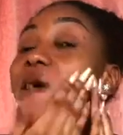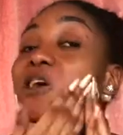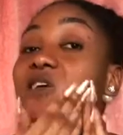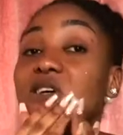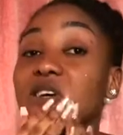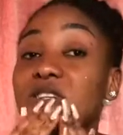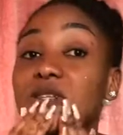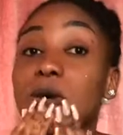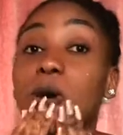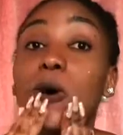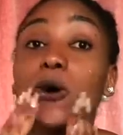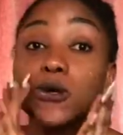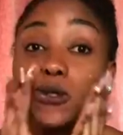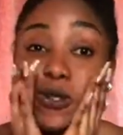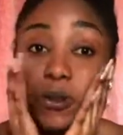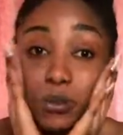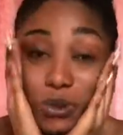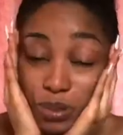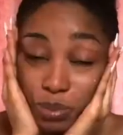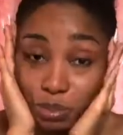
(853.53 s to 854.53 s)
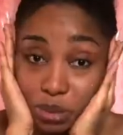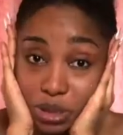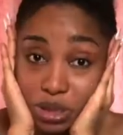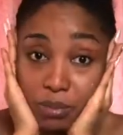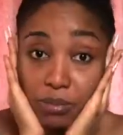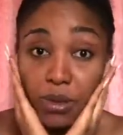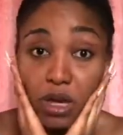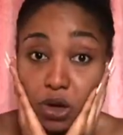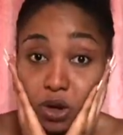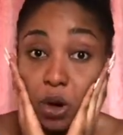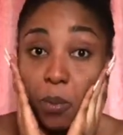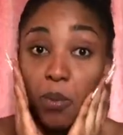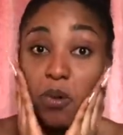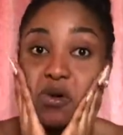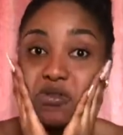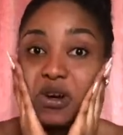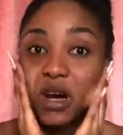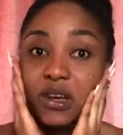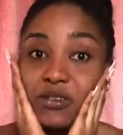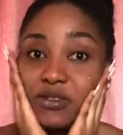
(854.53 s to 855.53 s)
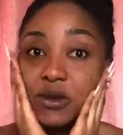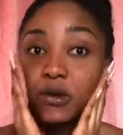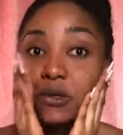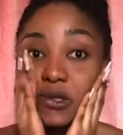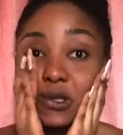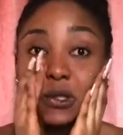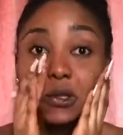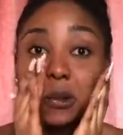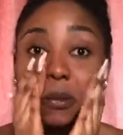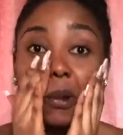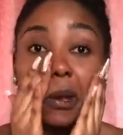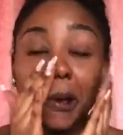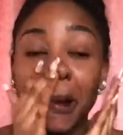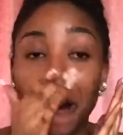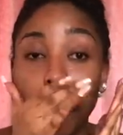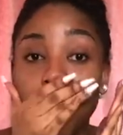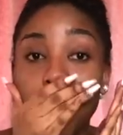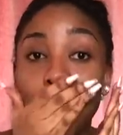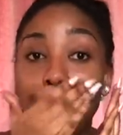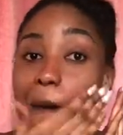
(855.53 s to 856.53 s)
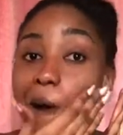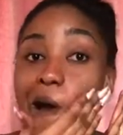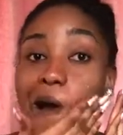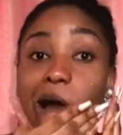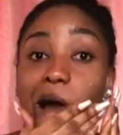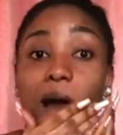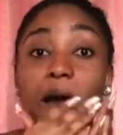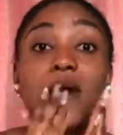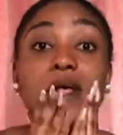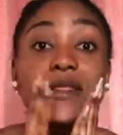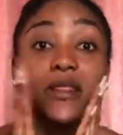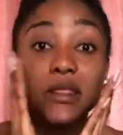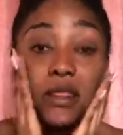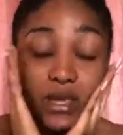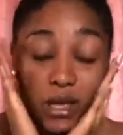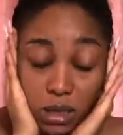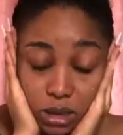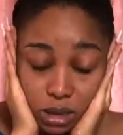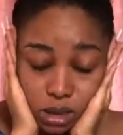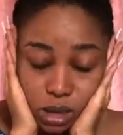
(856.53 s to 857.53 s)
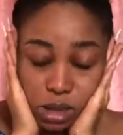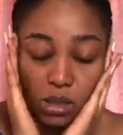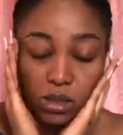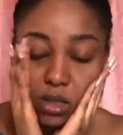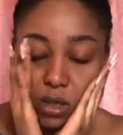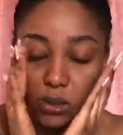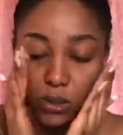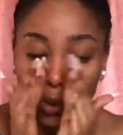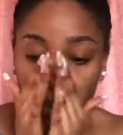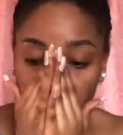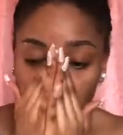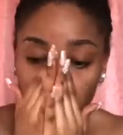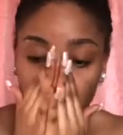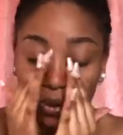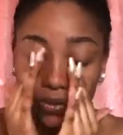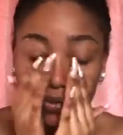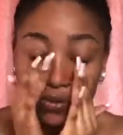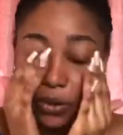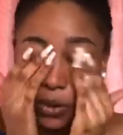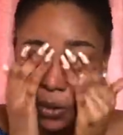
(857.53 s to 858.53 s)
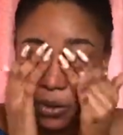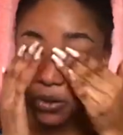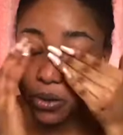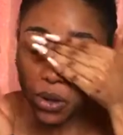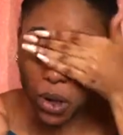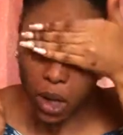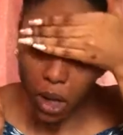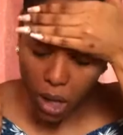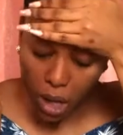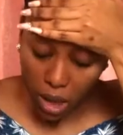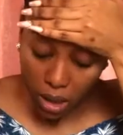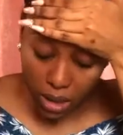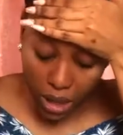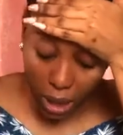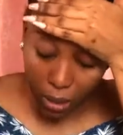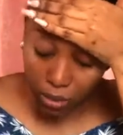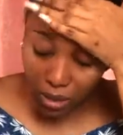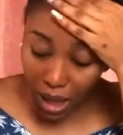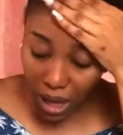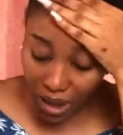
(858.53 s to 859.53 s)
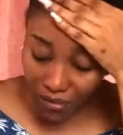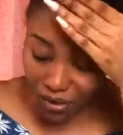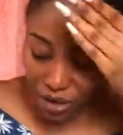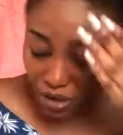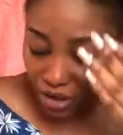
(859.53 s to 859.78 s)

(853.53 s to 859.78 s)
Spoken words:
so it's awesome to put makeup over. If you're going to do makeup, this is the sunblock for you. Now I have